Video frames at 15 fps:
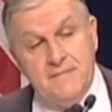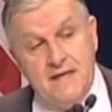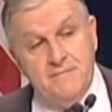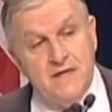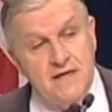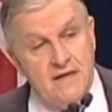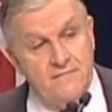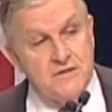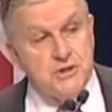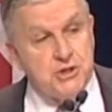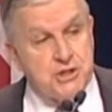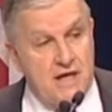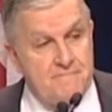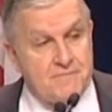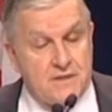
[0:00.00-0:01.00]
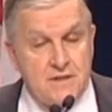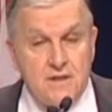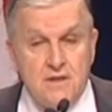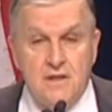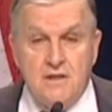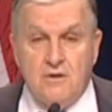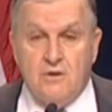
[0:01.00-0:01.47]
maybe even shape it
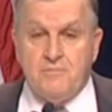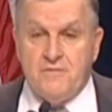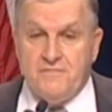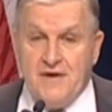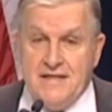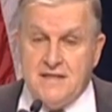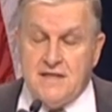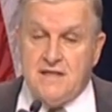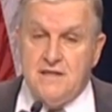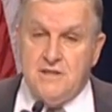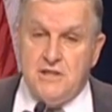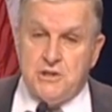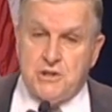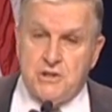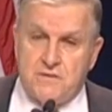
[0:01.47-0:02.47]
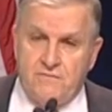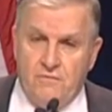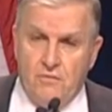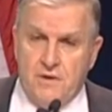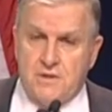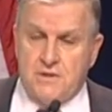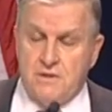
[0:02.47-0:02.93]
or provide the conditions
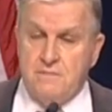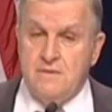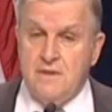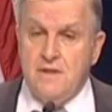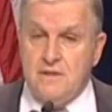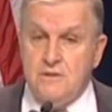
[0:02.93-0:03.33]
for it to